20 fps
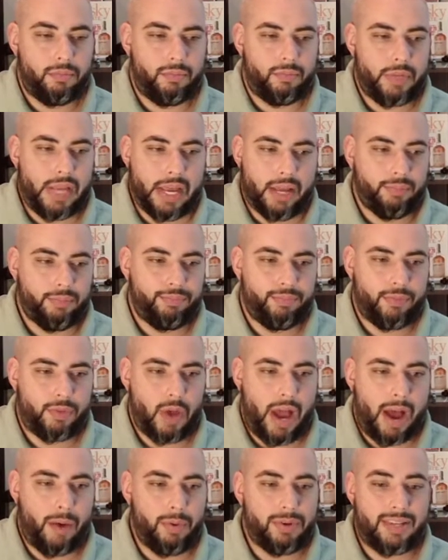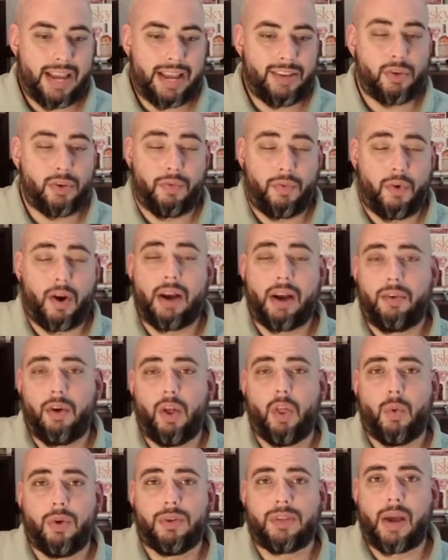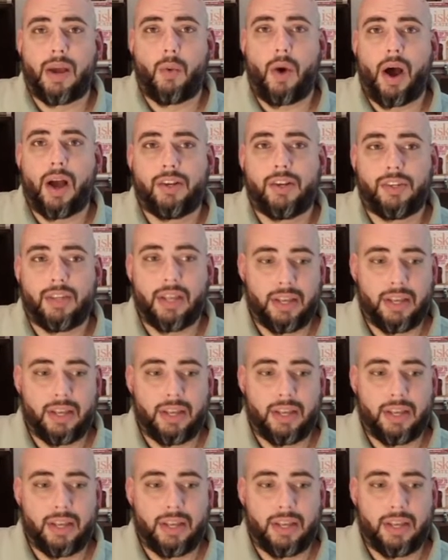yeah. So I would say so far out of all the ones I watched,